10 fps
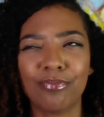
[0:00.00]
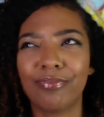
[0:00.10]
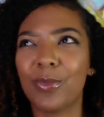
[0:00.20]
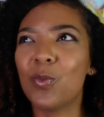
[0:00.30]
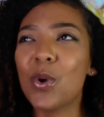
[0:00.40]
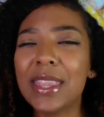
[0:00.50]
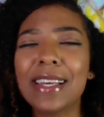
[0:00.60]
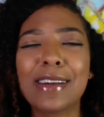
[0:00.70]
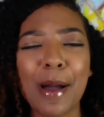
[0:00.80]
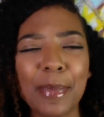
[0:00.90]
what the
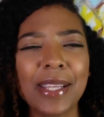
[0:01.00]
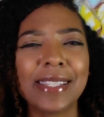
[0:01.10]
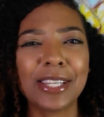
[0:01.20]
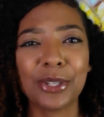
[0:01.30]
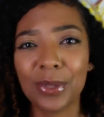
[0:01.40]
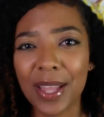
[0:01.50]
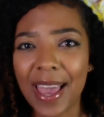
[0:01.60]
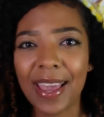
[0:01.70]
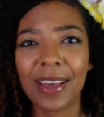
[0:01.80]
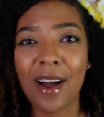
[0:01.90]
companies that you
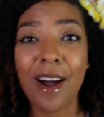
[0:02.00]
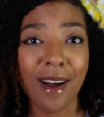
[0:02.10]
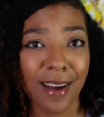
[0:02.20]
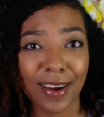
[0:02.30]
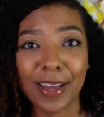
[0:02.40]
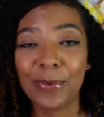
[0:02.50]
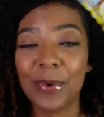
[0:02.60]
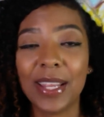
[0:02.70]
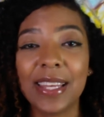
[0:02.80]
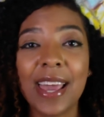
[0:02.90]
like are and
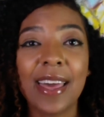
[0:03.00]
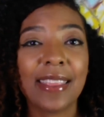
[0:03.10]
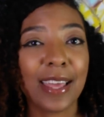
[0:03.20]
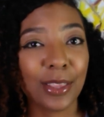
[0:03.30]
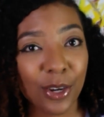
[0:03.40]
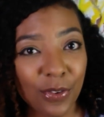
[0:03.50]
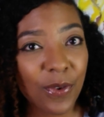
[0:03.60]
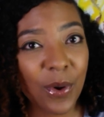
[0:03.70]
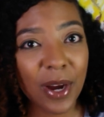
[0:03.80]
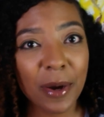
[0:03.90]
what they look
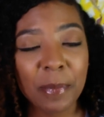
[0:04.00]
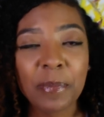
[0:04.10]
for.